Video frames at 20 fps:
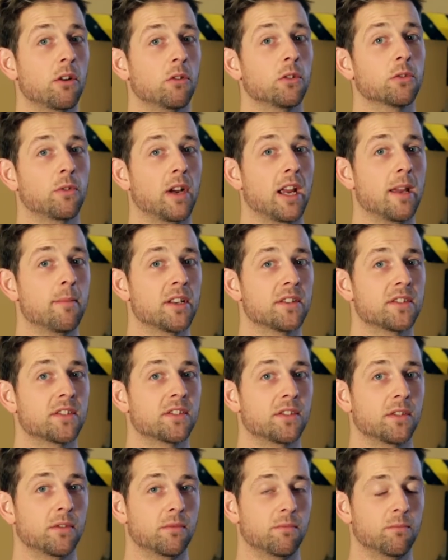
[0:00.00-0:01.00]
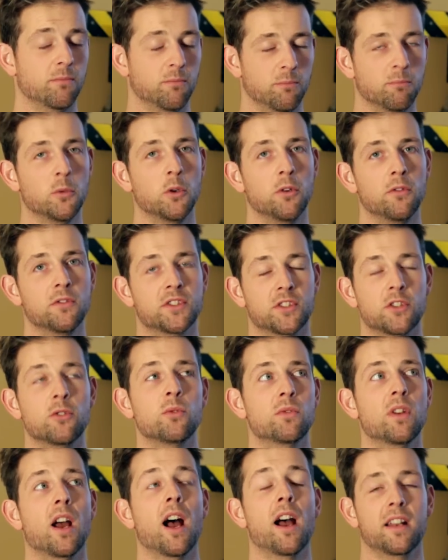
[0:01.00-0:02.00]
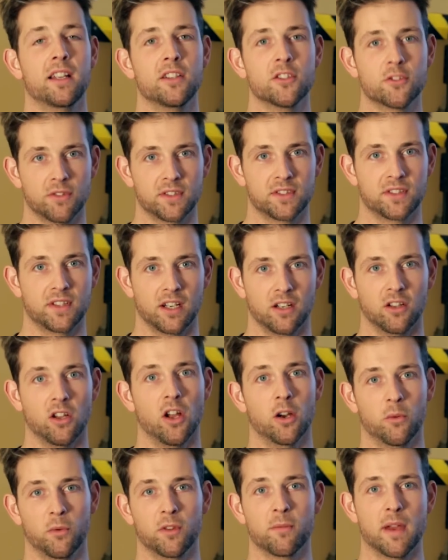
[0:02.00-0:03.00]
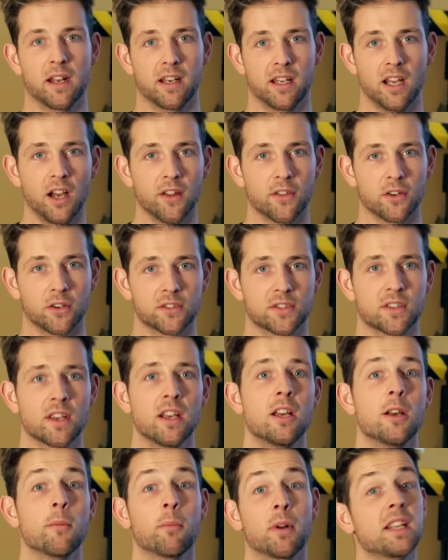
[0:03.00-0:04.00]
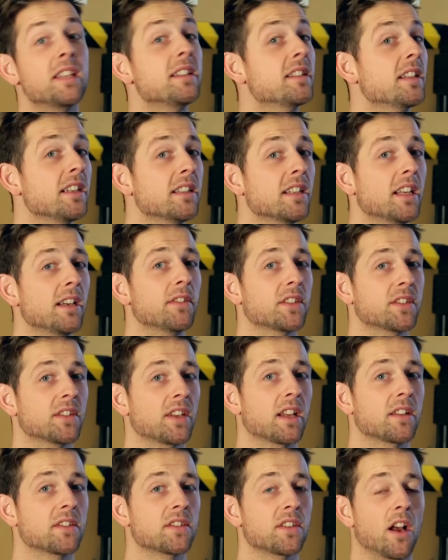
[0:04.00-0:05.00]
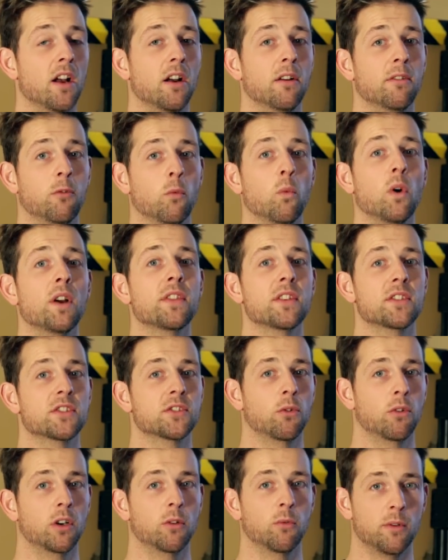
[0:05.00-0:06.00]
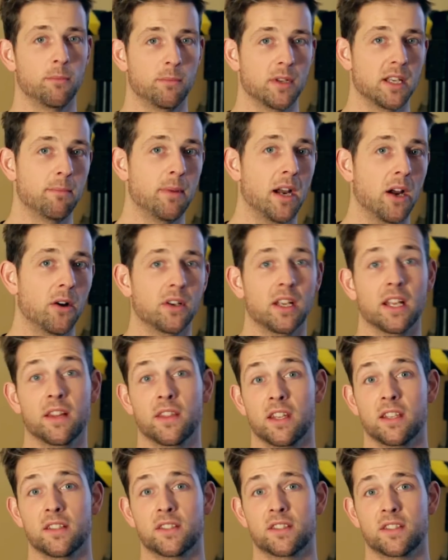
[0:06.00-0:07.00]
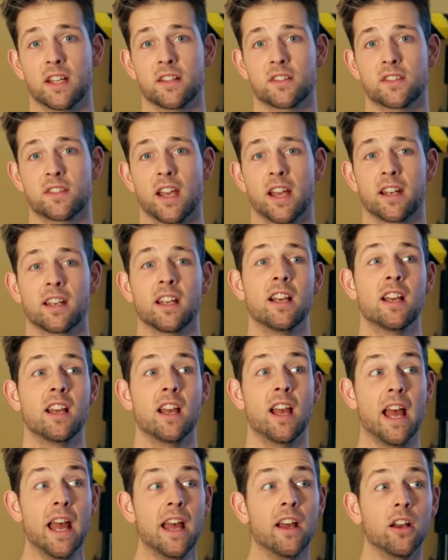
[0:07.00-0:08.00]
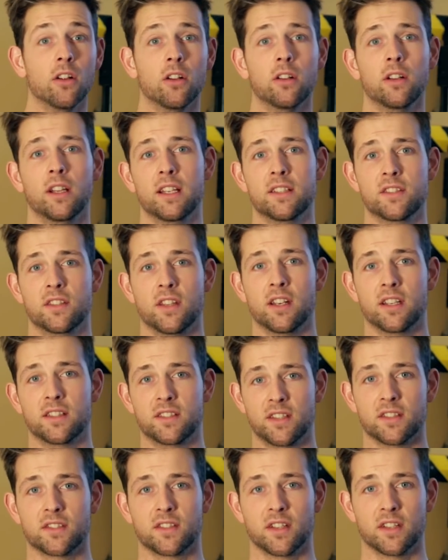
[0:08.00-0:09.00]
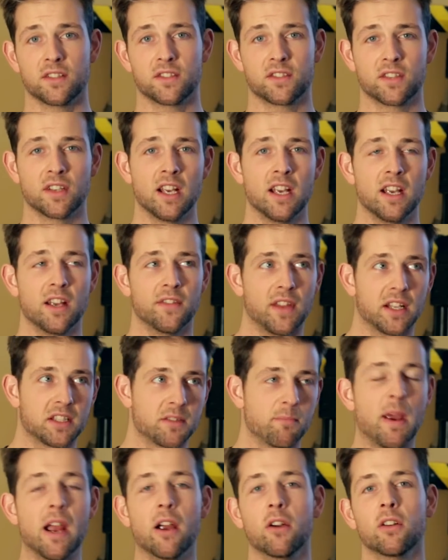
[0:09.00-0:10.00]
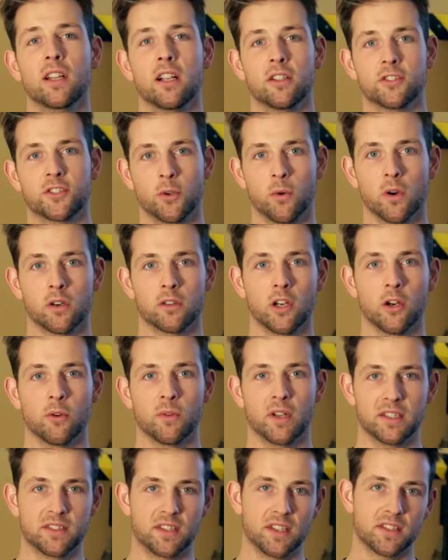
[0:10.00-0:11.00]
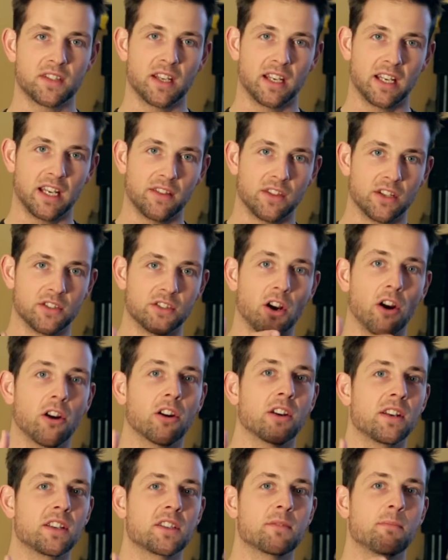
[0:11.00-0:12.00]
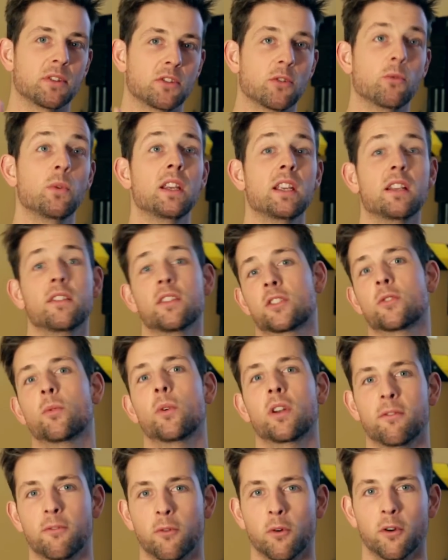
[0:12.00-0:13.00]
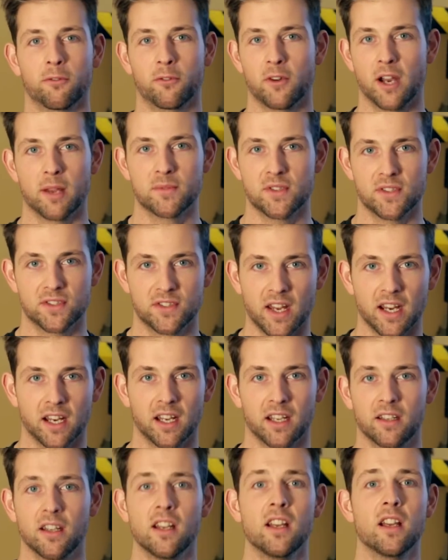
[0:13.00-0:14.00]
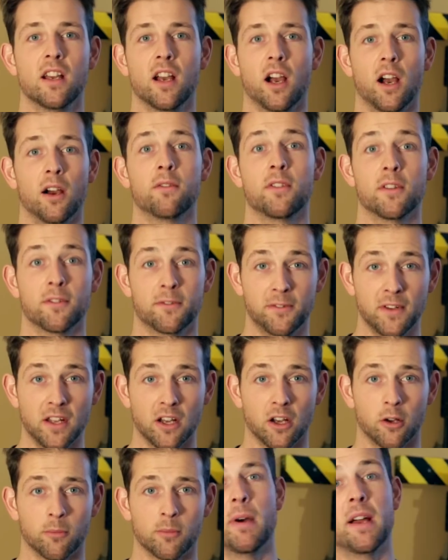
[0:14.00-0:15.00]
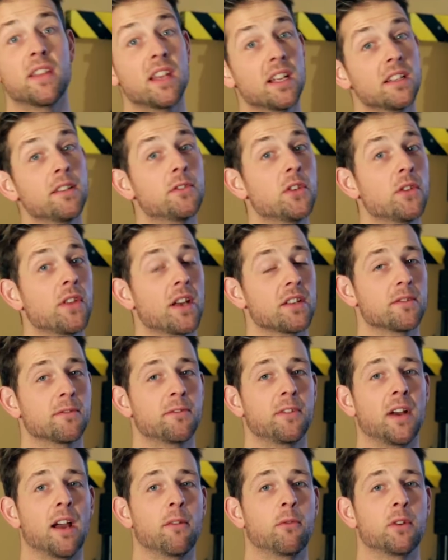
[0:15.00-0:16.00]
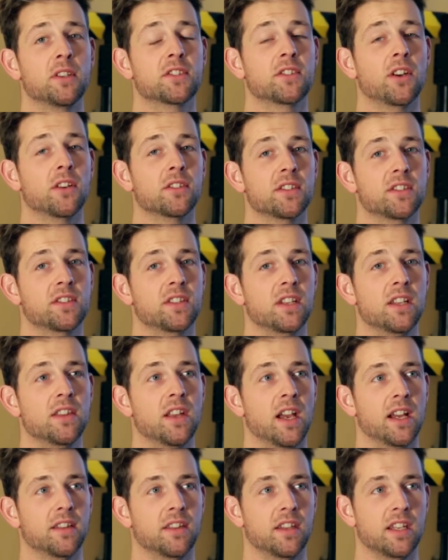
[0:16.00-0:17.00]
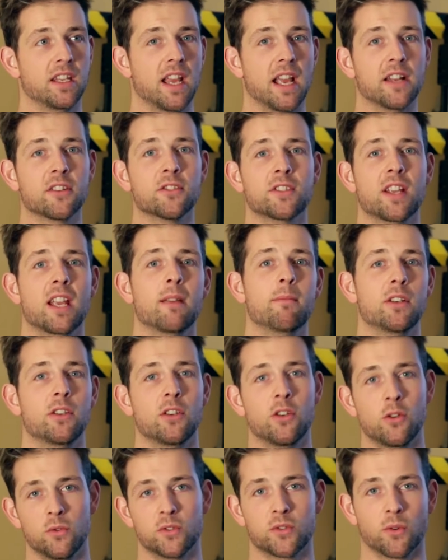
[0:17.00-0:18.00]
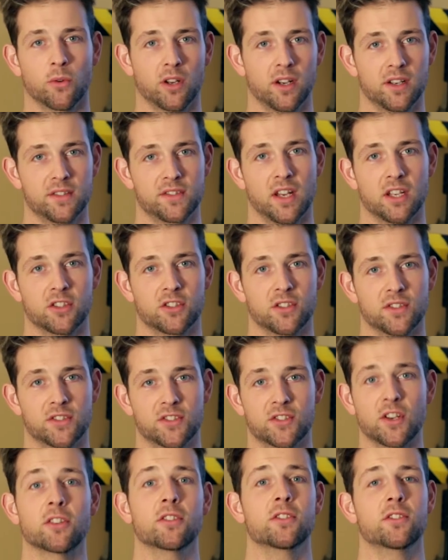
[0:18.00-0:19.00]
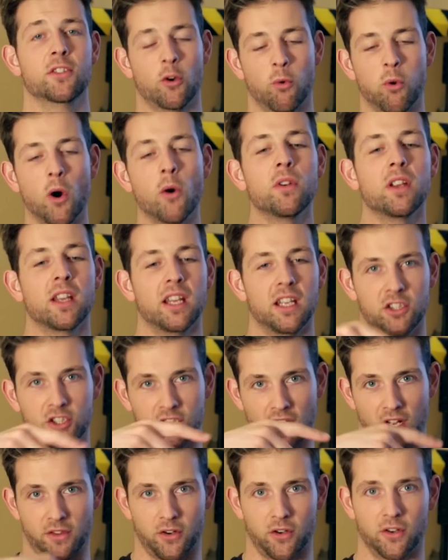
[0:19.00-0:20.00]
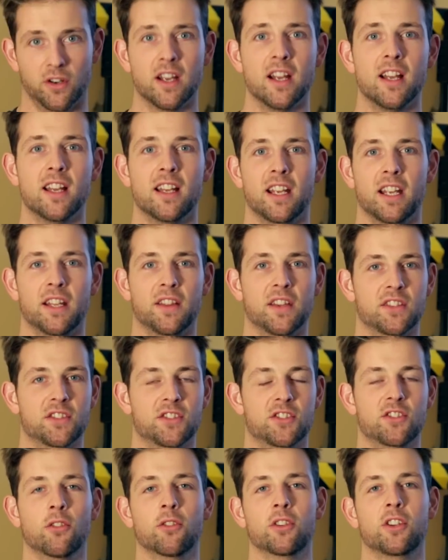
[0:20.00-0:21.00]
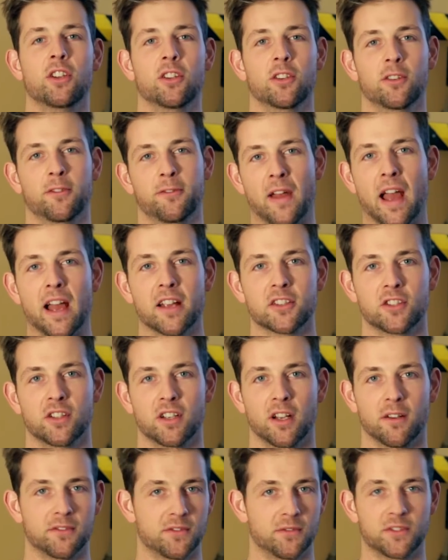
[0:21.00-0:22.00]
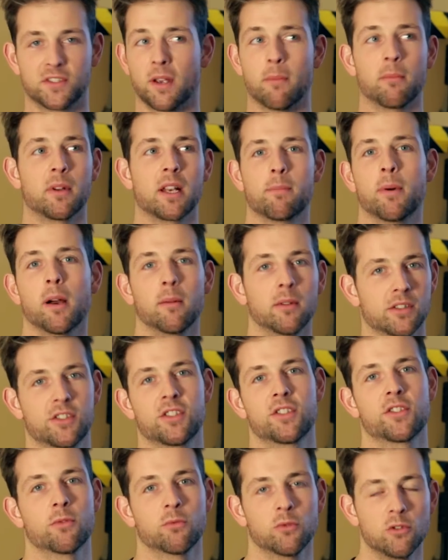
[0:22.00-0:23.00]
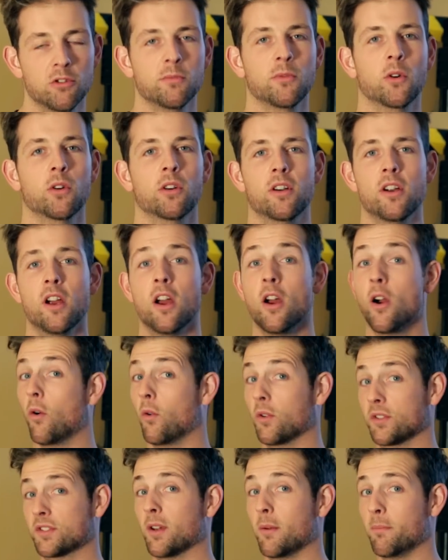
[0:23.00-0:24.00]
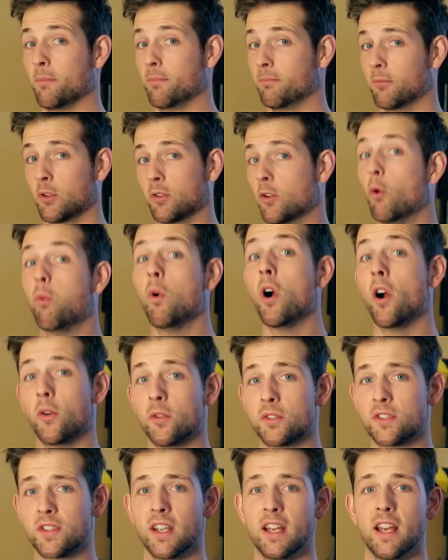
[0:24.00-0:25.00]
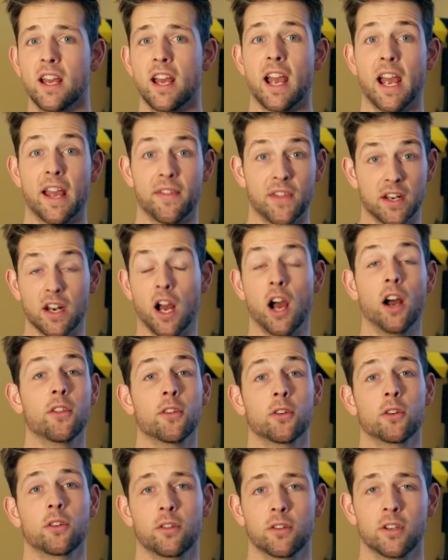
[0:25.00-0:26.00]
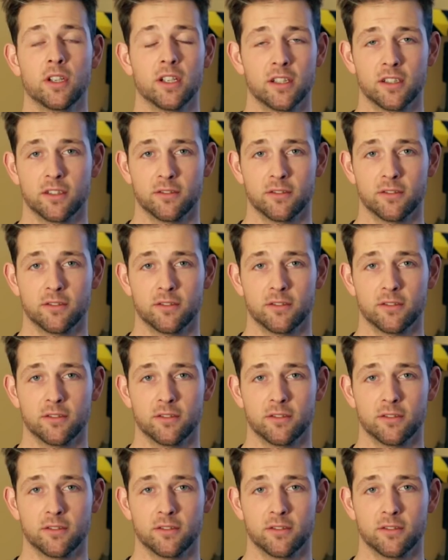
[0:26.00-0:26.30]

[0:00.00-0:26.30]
Harold Ramis moves to not interested, along with many others, but he did give a sense of what the story would be about, in the sense that hell is an existence that's parallel to our own, existing in the darkness between the 24 frames a second of the film. By the end of 2005, we start to see that the entertainment news organizations start quoting each other in this circular fashion of somebody publishes a rumor or some quote, and then other